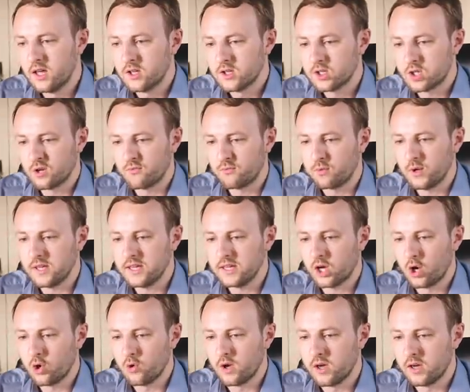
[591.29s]
So if we
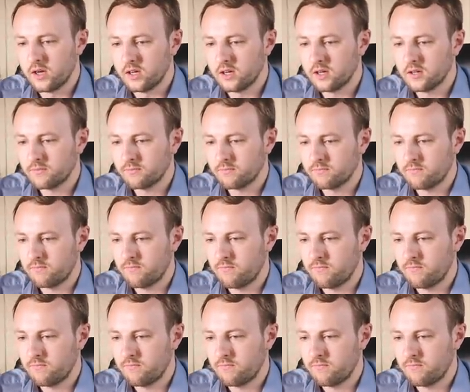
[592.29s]
go here,